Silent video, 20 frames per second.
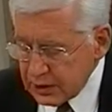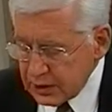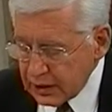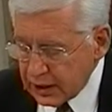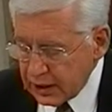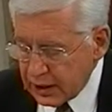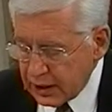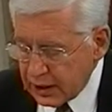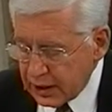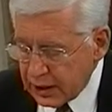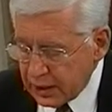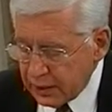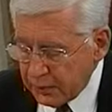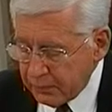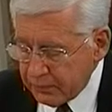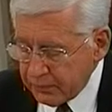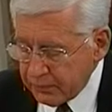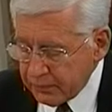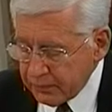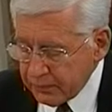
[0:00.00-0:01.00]

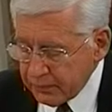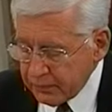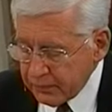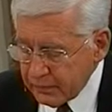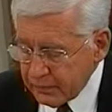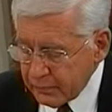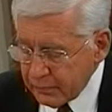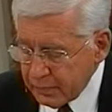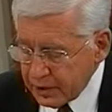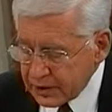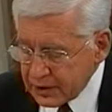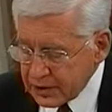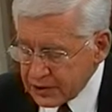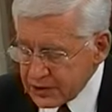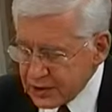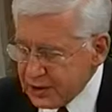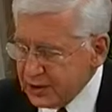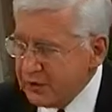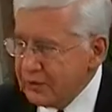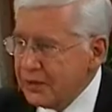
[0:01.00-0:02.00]
But the
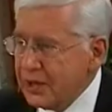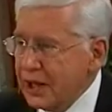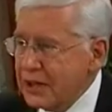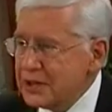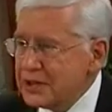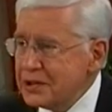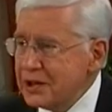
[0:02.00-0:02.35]
Son of God